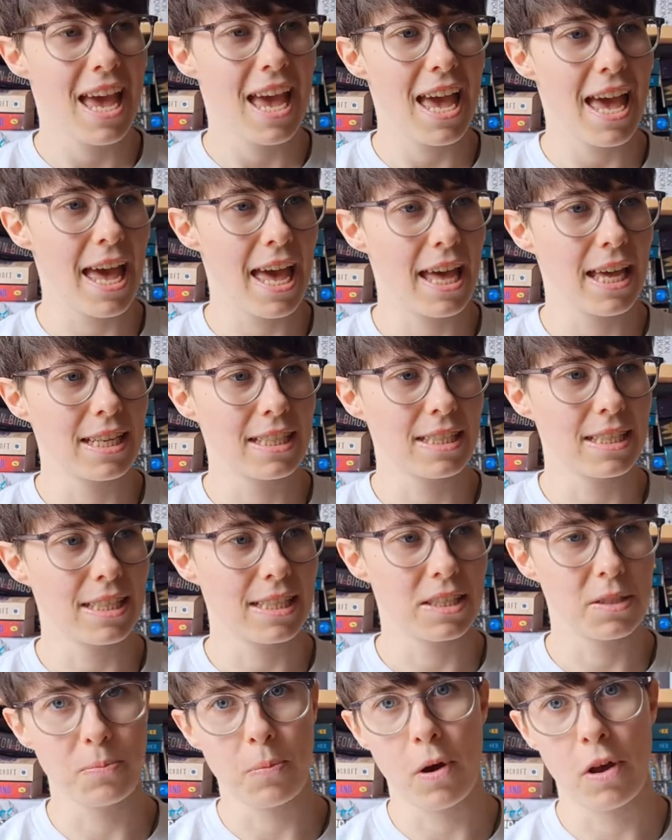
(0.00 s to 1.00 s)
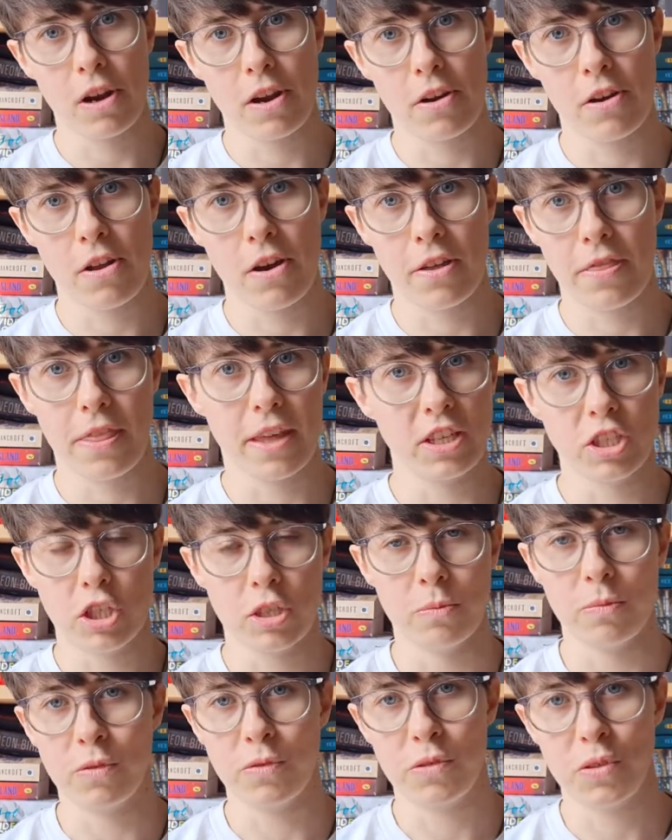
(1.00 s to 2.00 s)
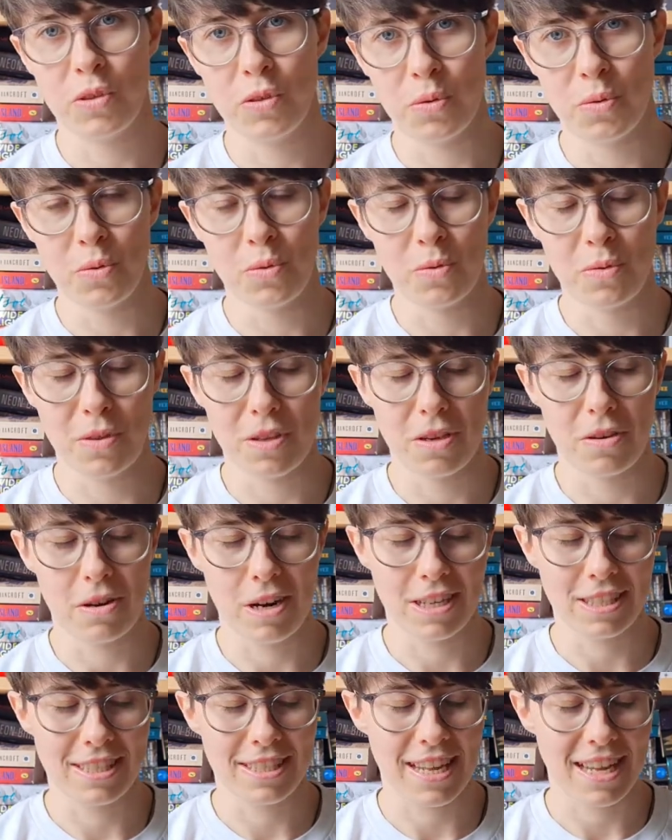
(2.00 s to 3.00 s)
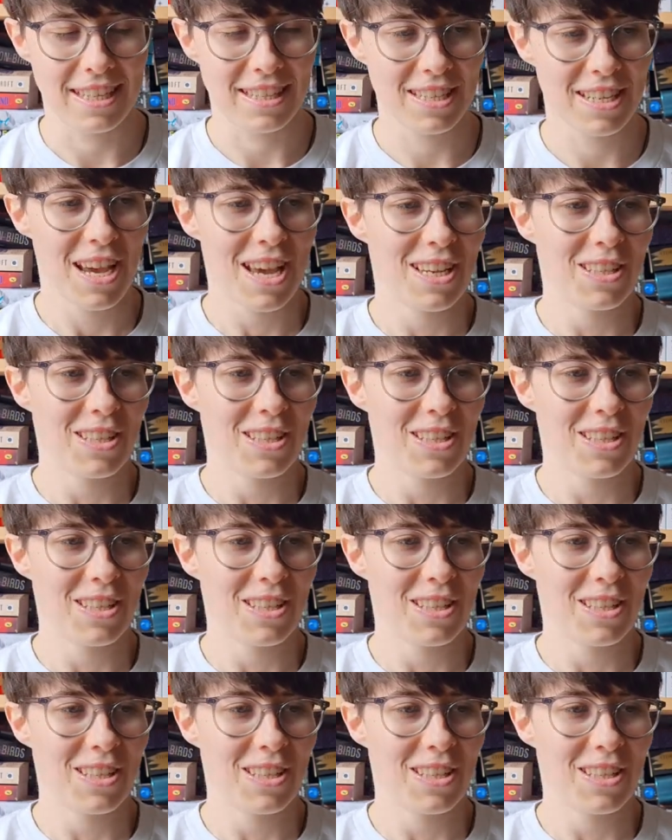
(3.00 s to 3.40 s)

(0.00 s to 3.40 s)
And spoiler alert, then she moves to the United States.